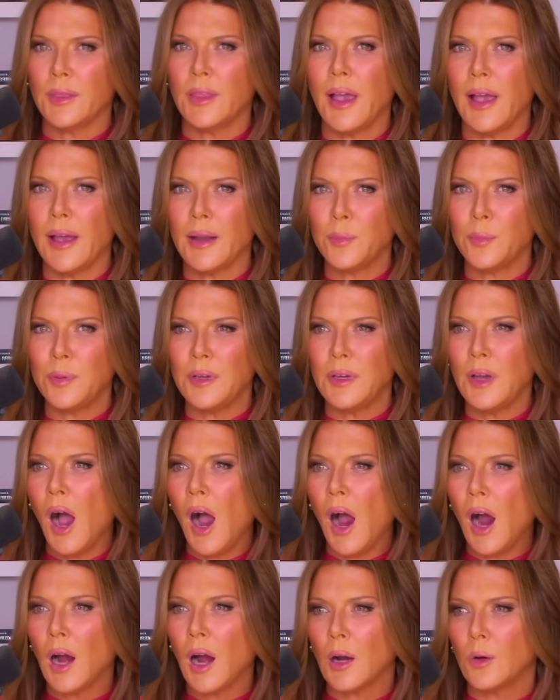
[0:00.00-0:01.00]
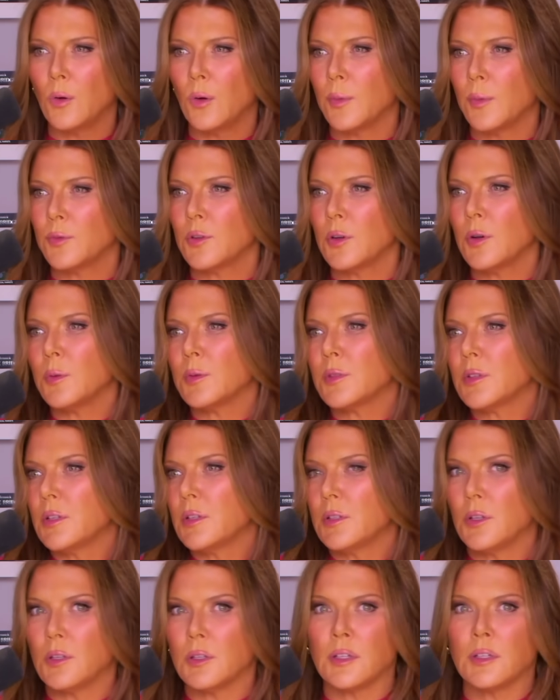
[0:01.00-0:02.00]
with the head of PR, who I'm sure
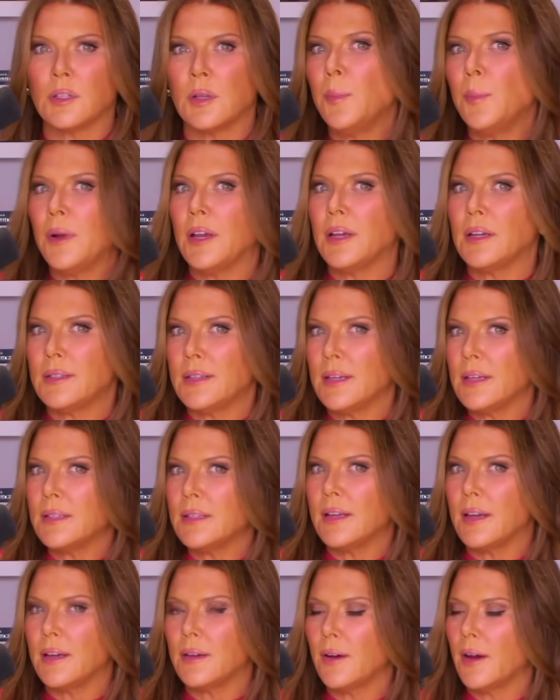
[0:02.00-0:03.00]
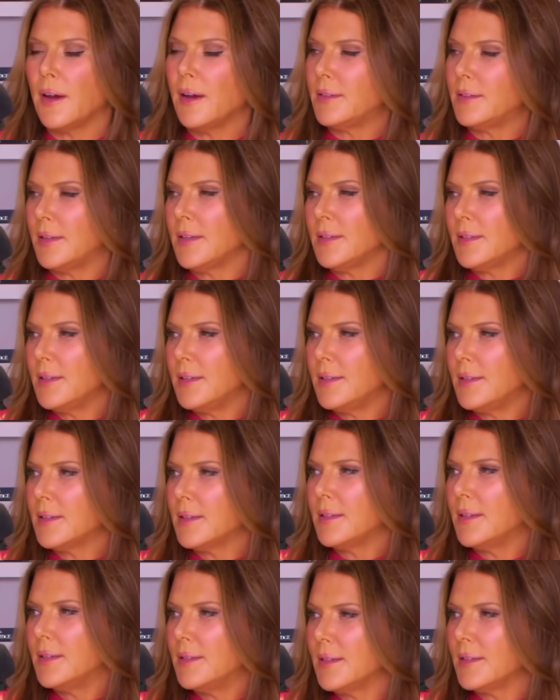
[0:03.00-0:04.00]
was consulting somebody at Disney, right?
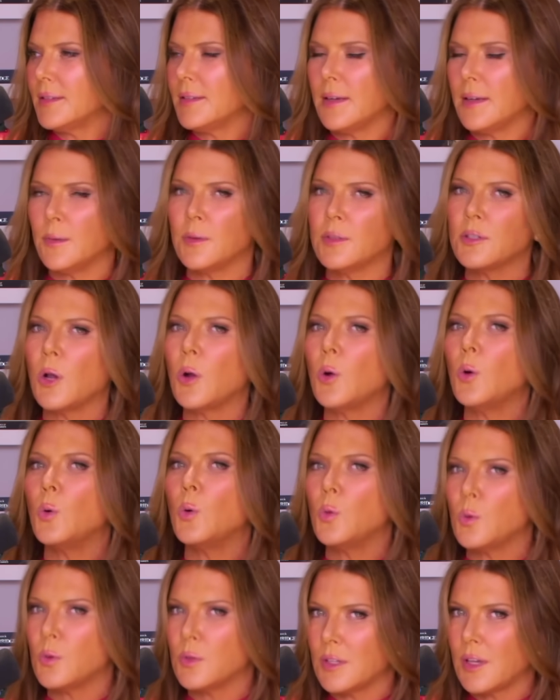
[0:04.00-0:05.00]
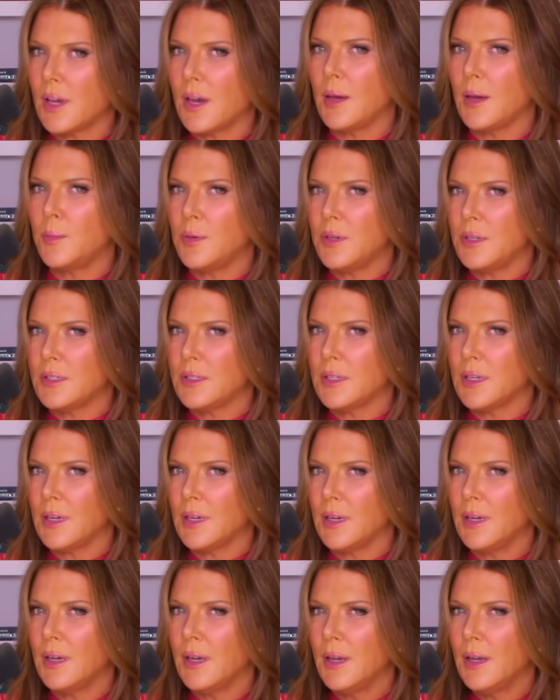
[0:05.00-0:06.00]
Disney, which owns
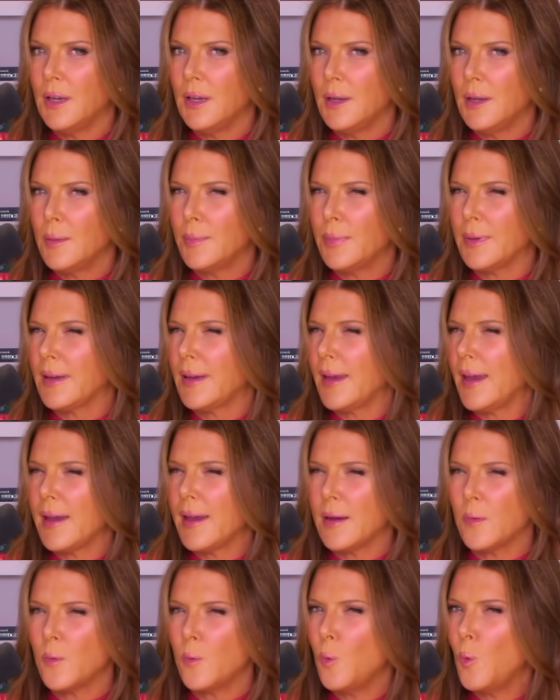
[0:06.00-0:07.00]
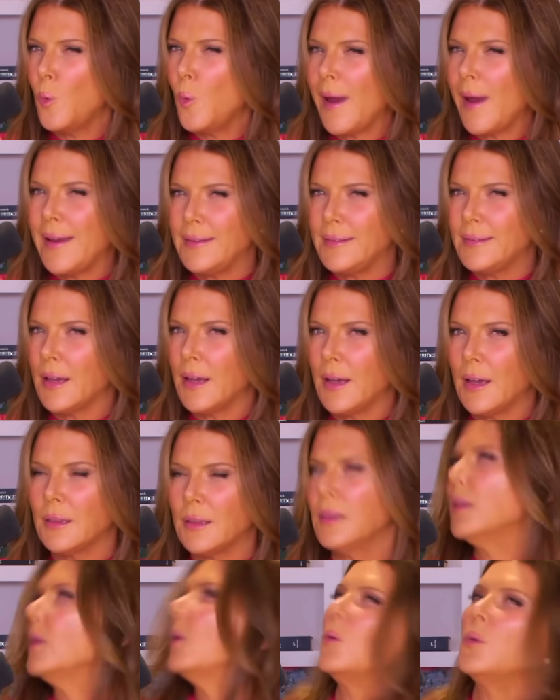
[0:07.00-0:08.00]
ABC, but can't wait to
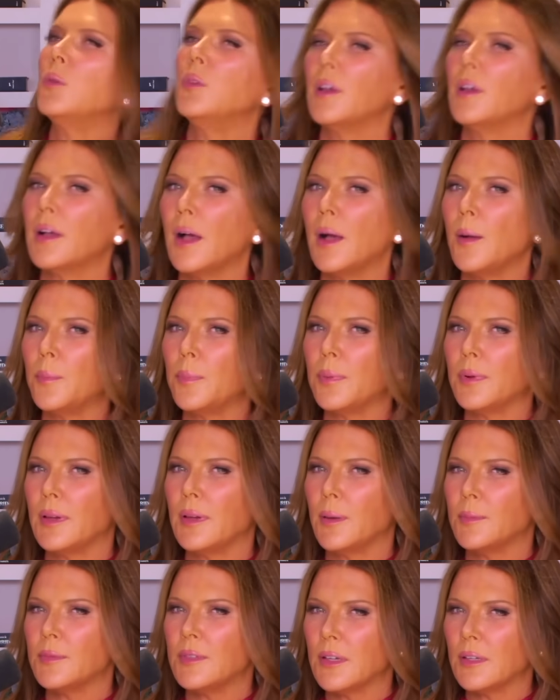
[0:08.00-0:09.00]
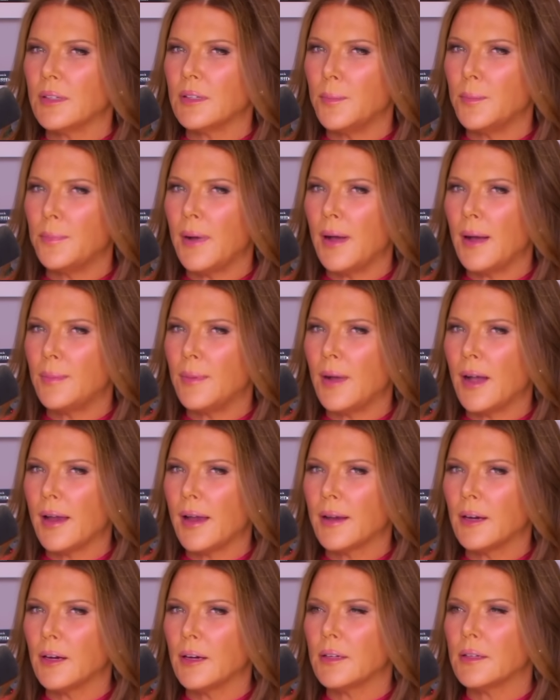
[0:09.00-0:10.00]
unload the company. I'm telling you, Bob
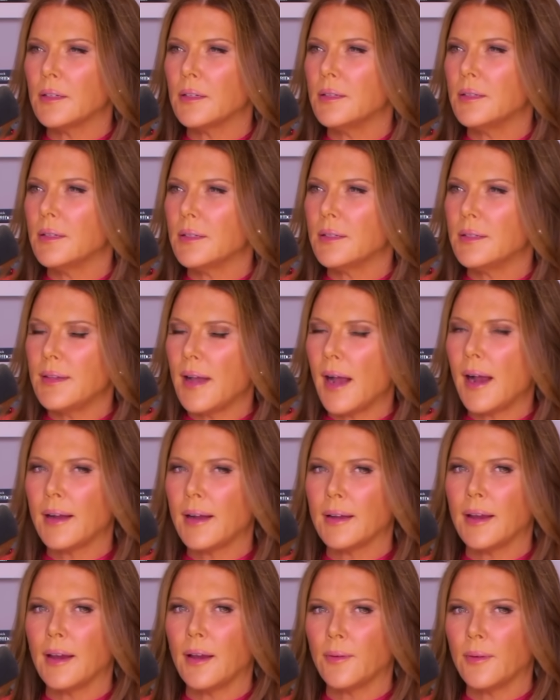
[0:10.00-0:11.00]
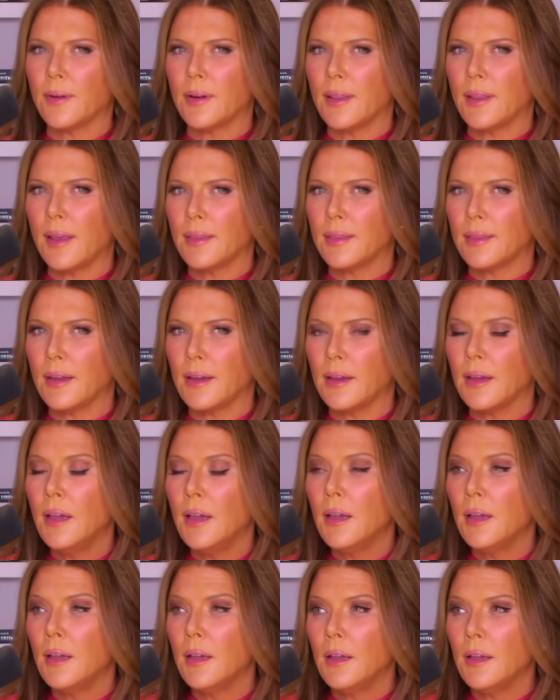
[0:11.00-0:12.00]
Iger is just dying to get rid of that thing.